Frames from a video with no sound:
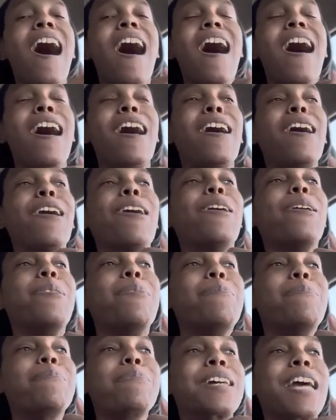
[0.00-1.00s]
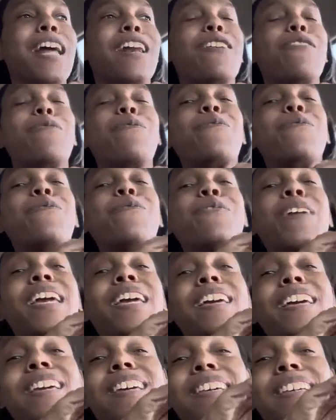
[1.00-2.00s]
kind of
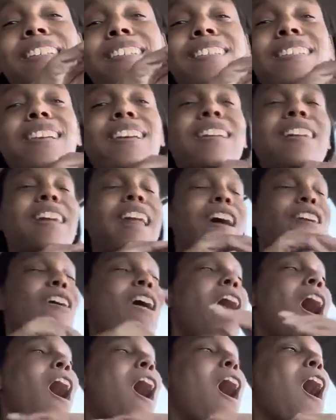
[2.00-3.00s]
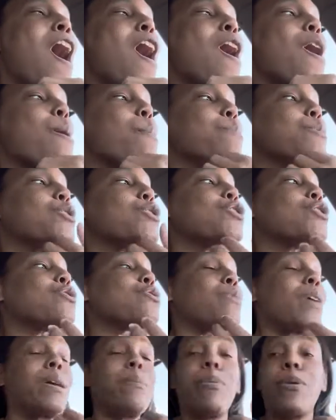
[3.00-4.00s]
phase in and out,
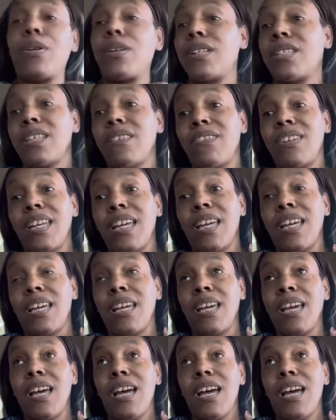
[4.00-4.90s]
straight productivity